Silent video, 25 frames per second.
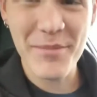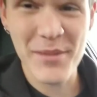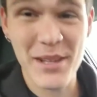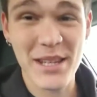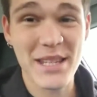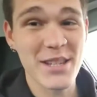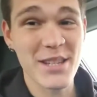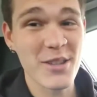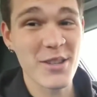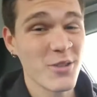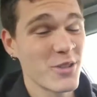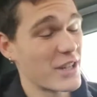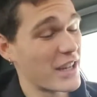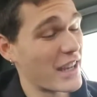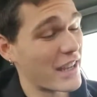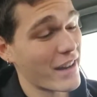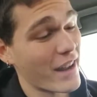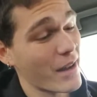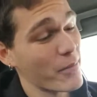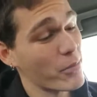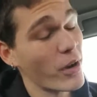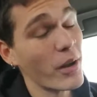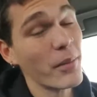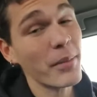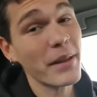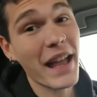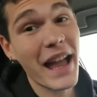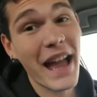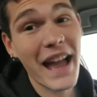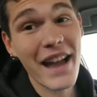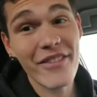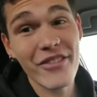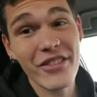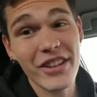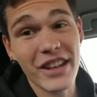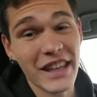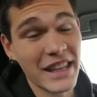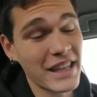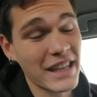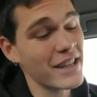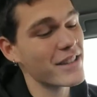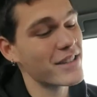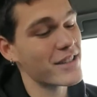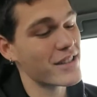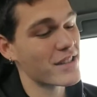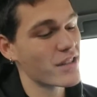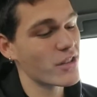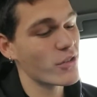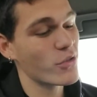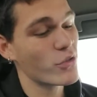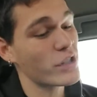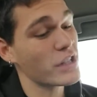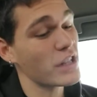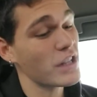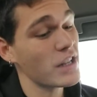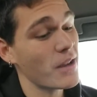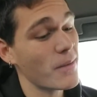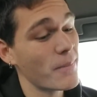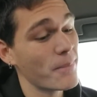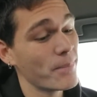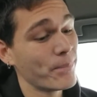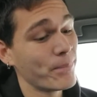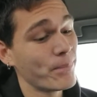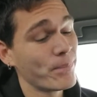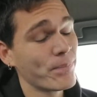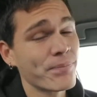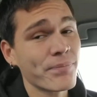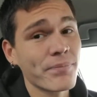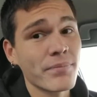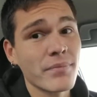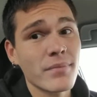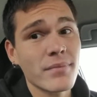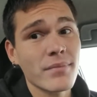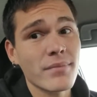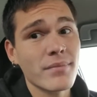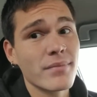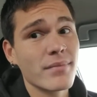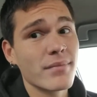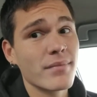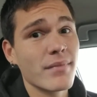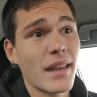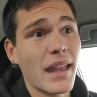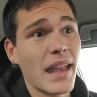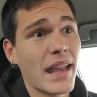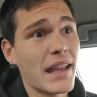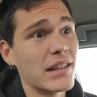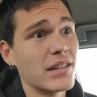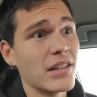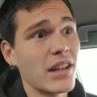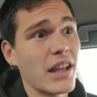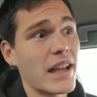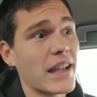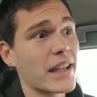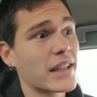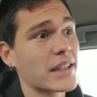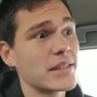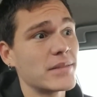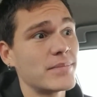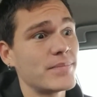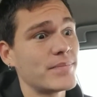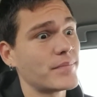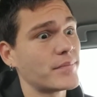me sushi and I probably haven't eaten sushi in like